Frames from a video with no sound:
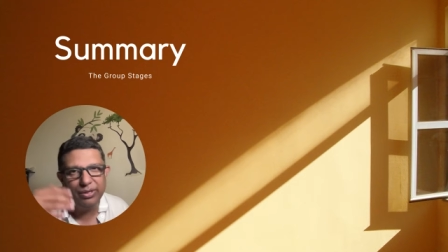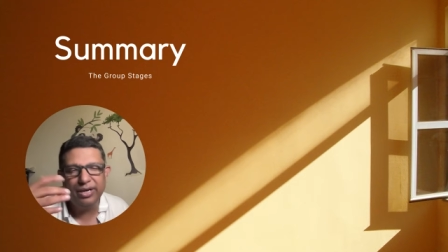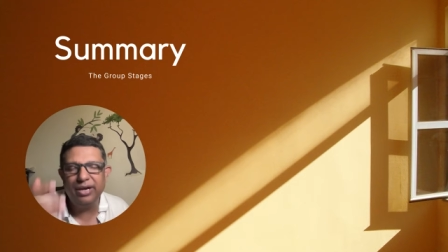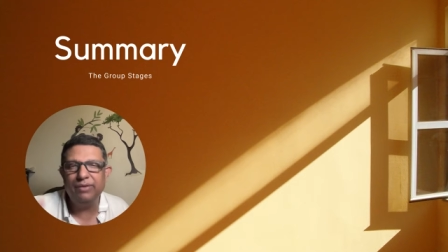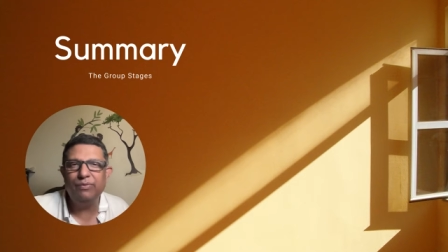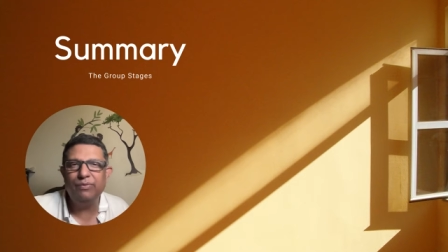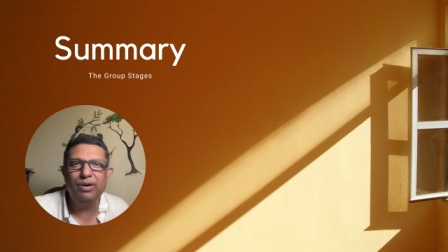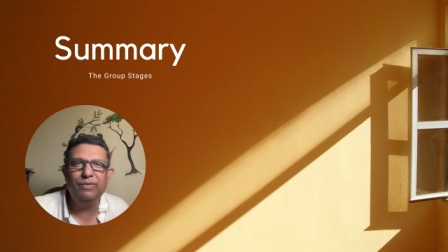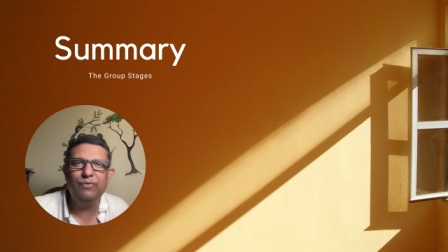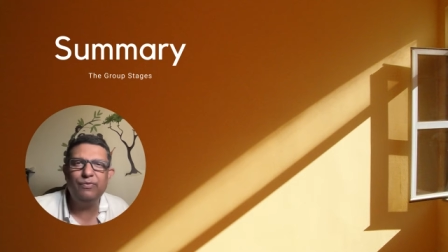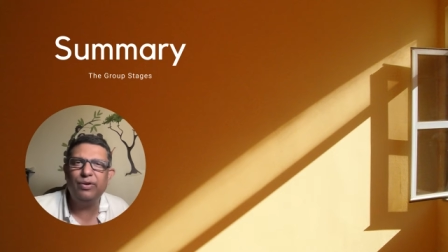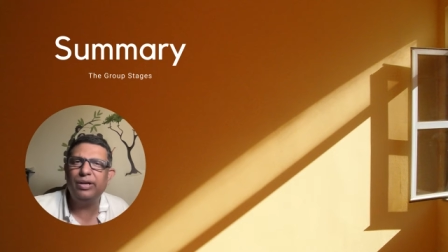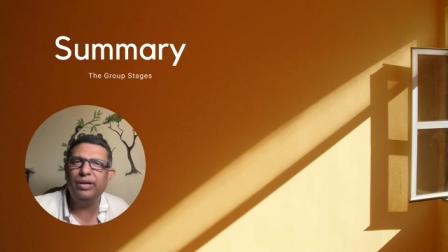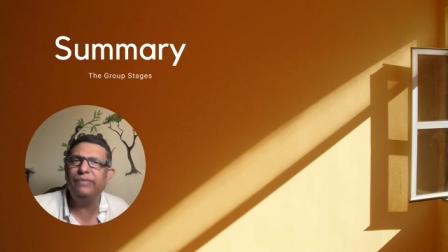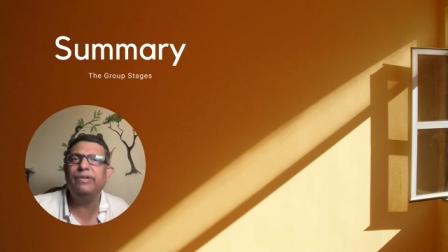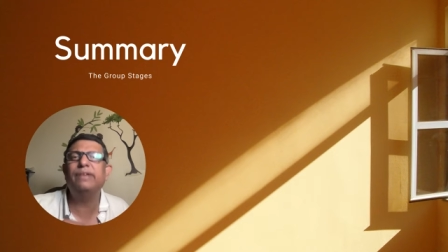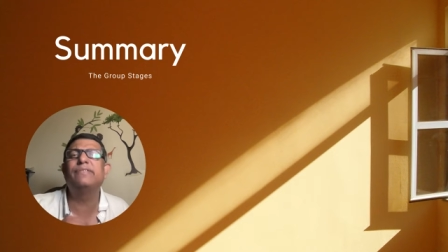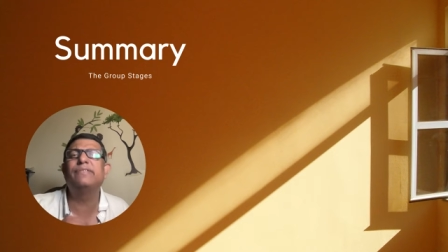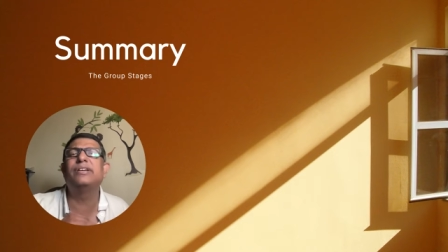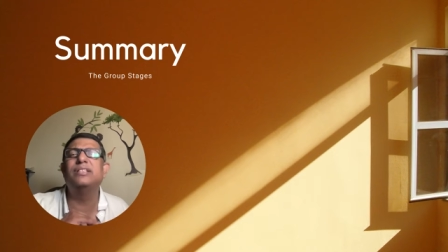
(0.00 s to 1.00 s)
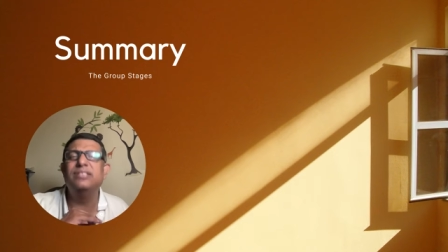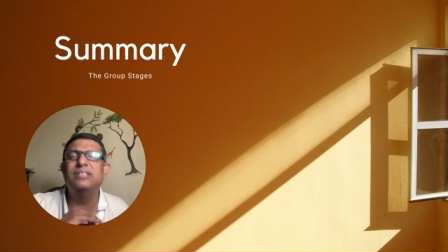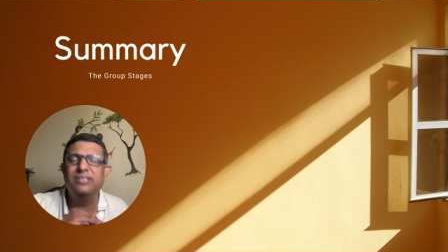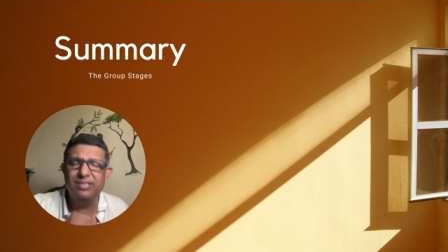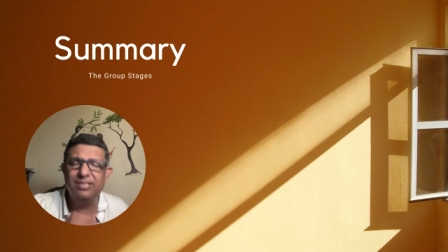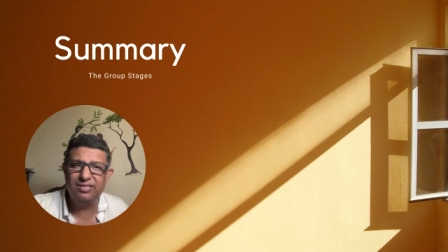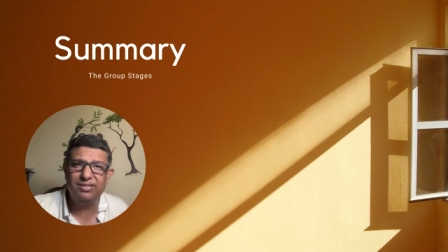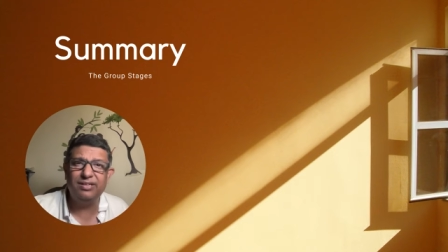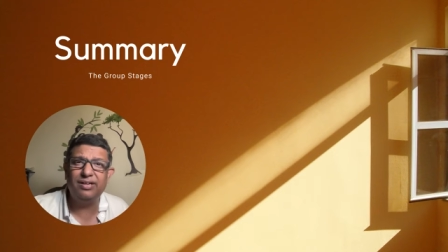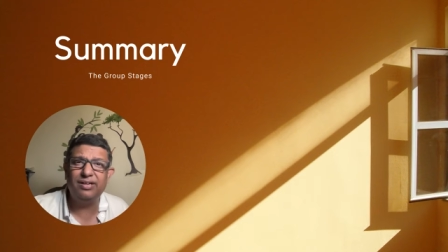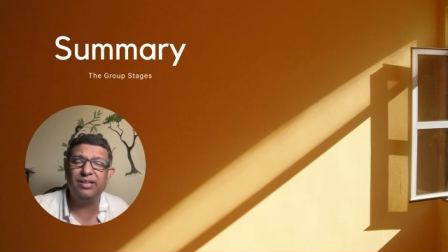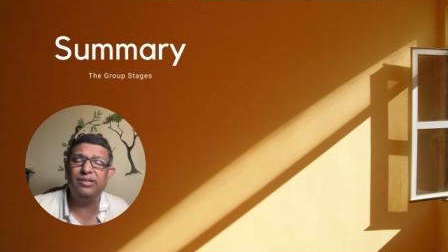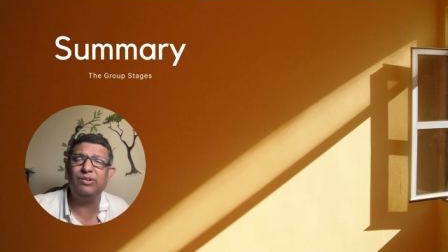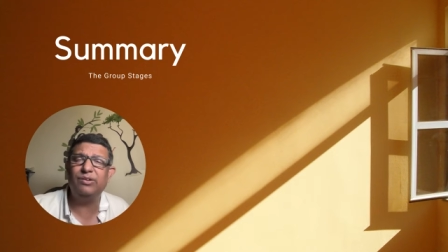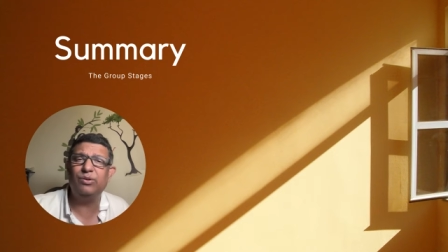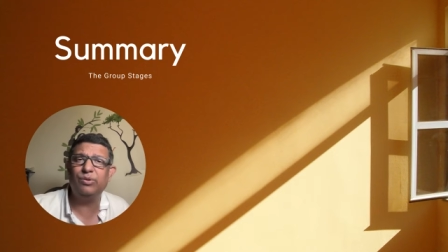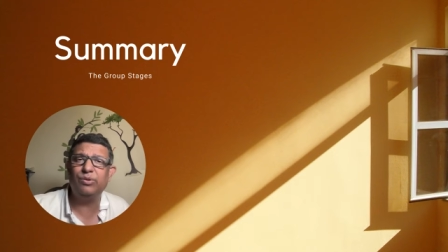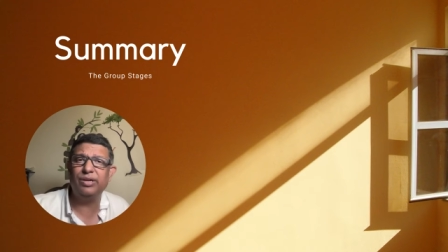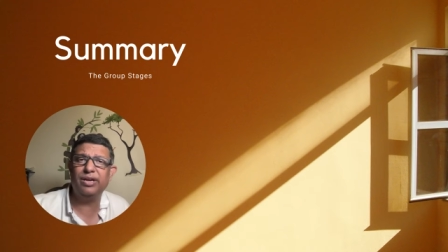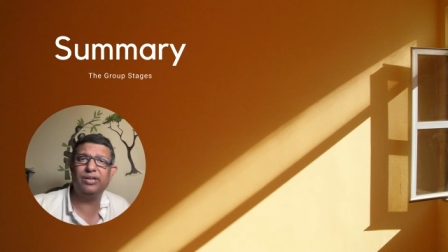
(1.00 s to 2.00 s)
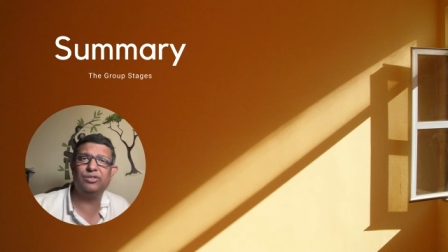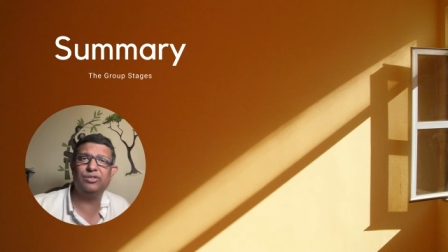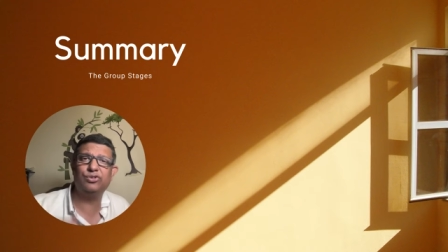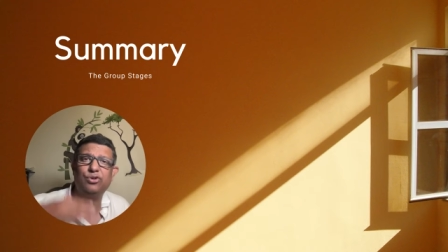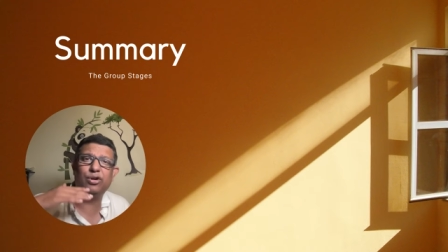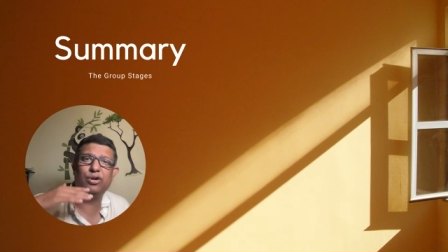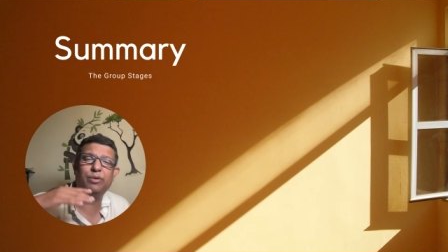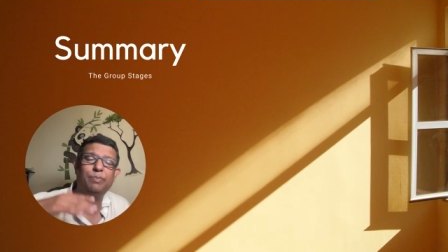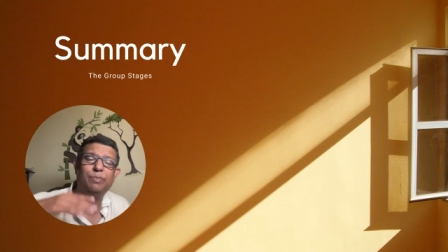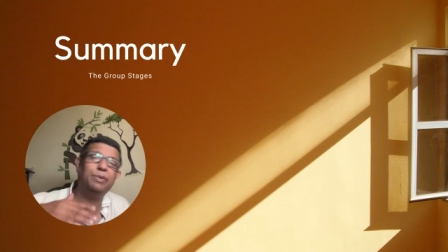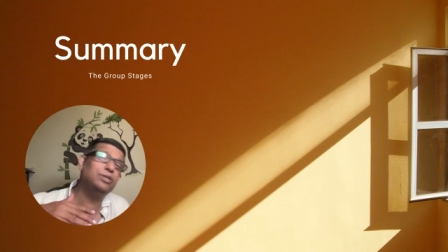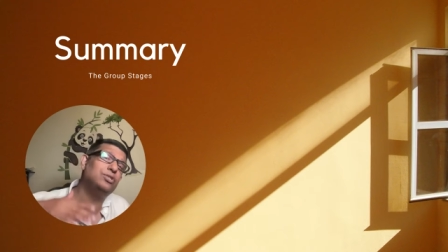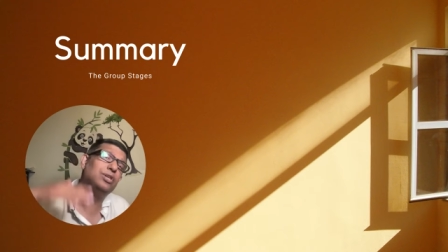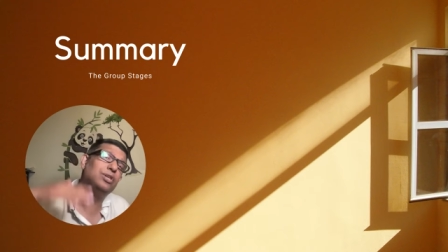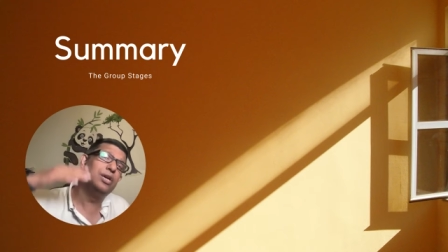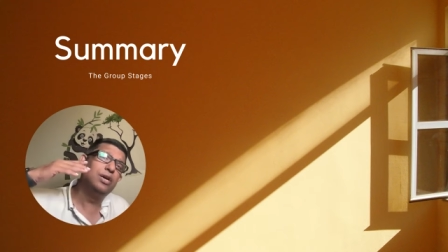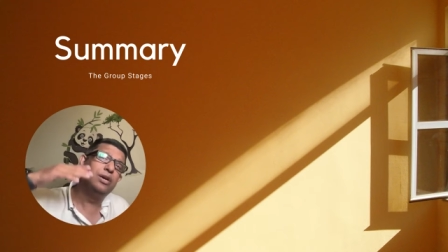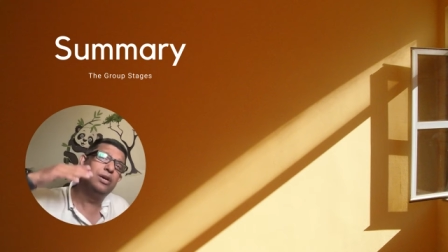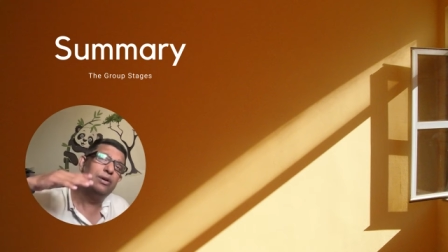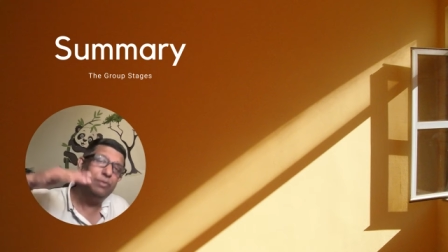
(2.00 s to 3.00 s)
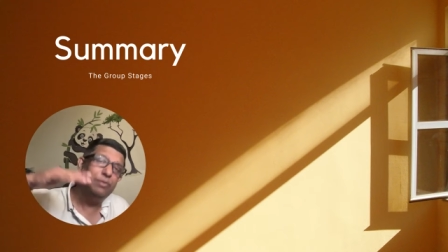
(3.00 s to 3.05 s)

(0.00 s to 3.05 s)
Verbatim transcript: looking at 145 consistently you're looking at short pitch